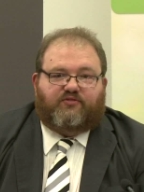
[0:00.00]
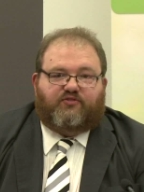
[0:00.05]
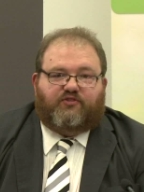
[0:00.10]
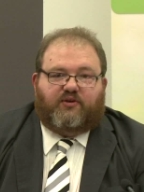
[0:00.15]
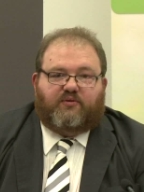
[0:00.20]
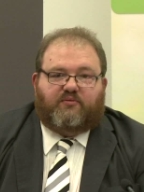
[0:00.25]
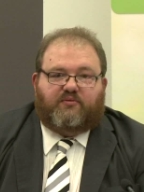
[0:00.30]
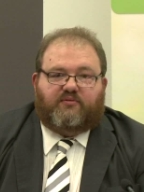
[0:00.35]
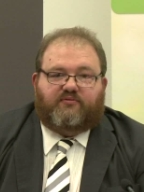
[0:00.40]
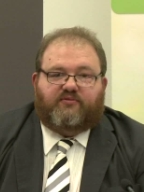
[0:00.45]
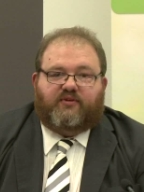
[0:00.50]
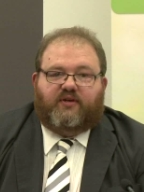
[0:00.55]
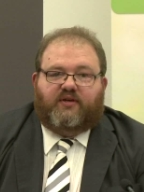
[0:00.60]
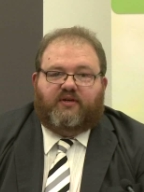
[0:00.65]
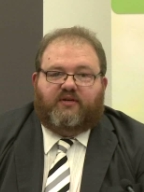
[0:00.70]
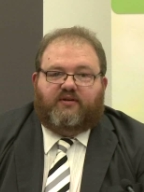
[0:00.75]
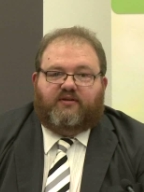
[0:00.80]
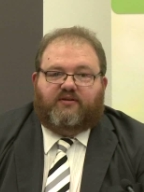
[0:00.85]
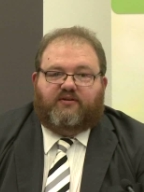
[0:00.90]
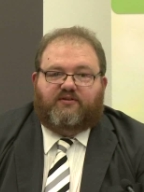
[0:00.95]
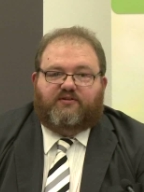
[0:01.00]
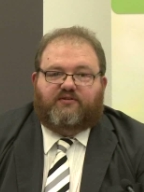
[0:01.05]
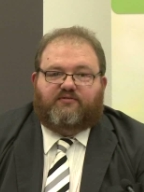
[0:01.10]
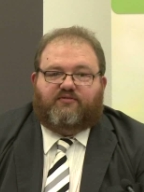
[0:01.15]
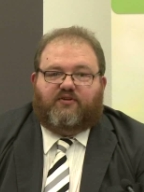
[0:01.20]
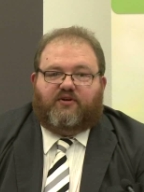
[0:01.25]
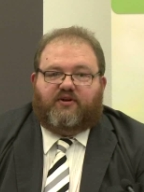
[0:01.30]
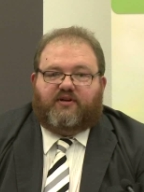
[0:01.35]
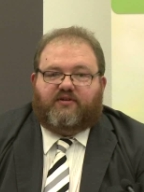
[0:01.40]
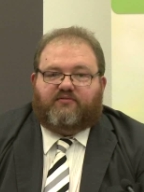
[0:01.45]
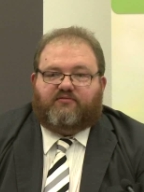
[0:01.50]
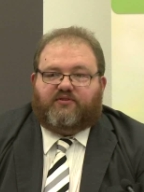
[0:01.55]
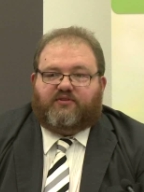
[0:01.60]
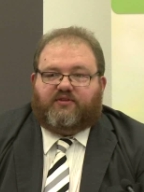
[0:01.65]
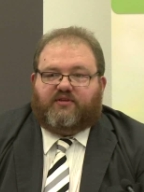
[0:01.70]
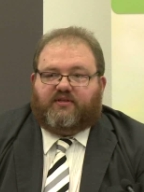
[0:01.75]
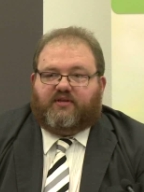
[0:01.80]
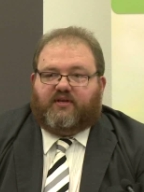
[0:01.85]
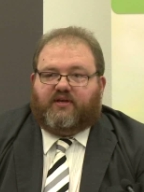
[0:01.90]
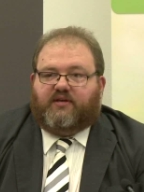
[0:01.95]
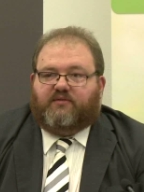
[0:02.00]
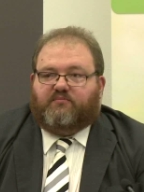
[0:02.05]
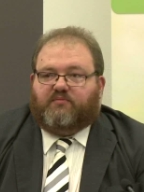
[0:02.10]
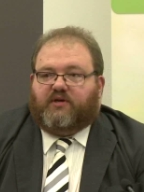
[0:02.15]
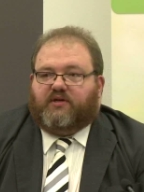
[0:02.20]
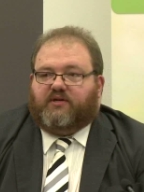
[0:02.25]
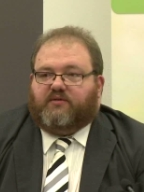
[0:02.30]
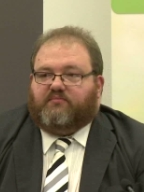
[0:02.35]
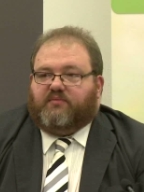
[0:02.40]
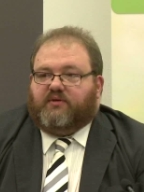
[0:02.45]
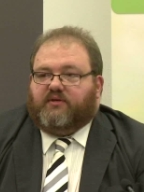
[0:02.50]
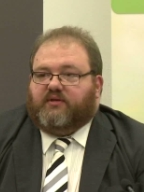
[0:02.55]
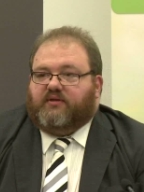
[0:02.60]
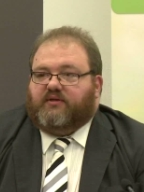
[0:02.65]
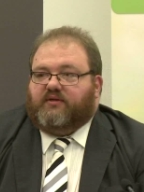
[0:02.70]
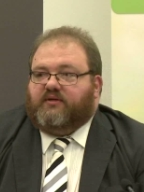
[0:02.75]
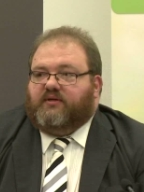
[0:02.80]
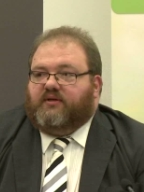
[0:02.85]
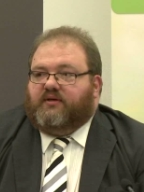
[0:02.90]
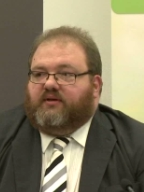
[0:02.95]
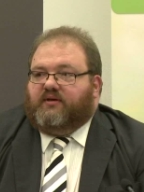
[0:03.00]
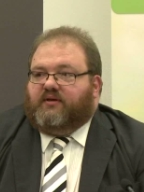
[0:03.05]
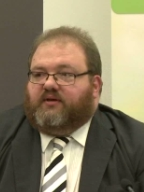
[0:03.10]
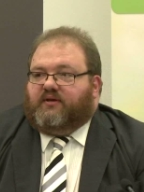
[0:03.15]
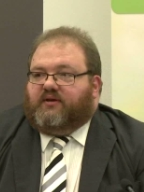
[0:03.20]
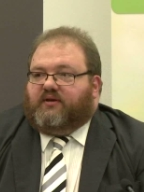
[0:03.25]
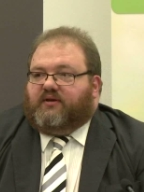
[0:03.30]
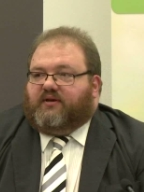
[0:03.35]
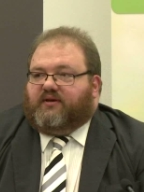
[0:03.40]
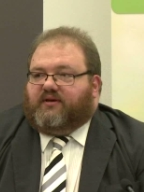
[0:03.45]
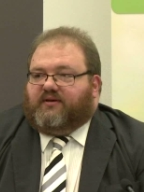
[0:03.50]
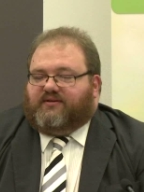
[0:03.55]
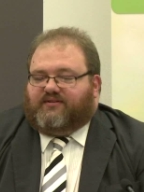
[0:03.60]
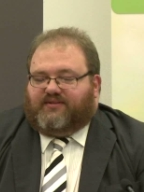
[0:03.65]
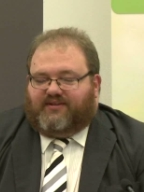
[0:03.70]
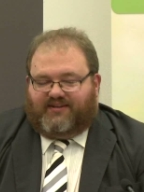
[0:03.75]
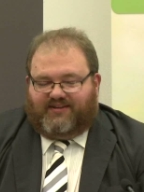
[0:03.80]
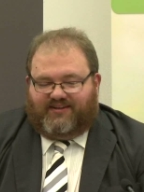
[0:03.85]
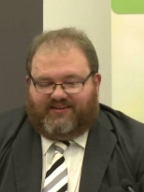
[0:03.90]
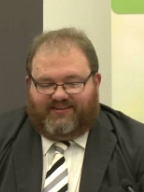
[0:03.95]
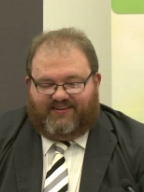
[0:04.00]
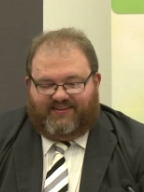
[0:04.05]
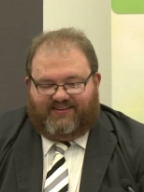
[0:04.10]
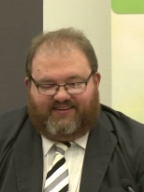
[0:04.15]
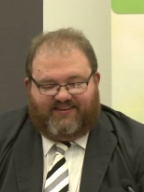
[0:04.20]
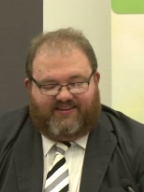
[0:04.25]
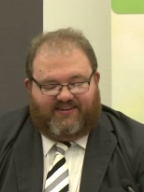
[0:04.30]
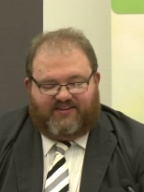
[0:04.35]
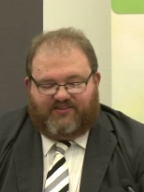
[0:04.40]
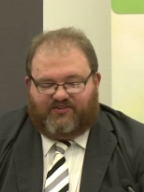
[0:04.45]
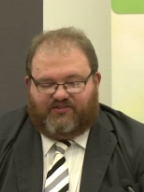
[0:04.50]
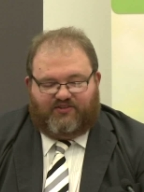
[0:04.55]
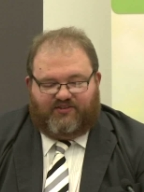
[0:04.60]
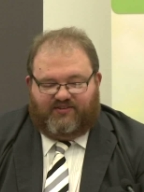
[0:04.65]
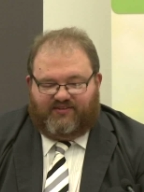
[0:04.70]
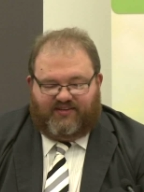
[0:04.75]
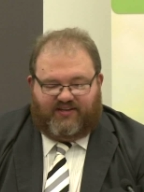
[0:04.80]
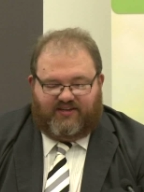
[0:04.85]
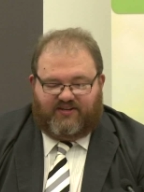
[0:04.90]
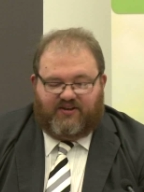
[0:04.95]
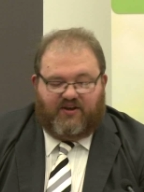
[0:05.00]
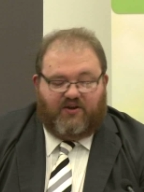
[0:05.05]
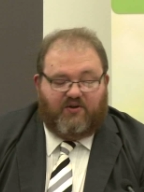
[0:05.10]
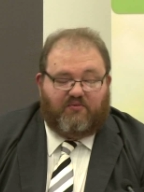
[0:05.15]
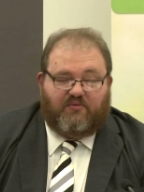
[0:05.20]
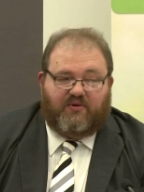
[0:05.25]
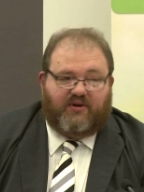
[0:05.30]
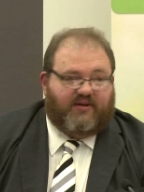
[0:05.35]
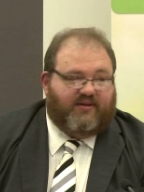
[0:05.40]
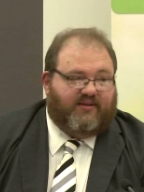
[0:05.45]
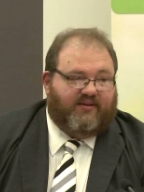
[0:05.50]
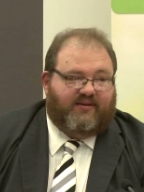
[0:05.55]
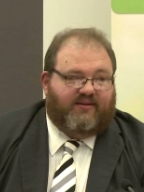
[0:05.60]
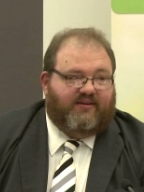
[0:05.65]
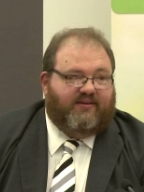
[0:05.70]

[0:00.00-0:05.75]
So we've unified everything and made it bigger, and it's in no way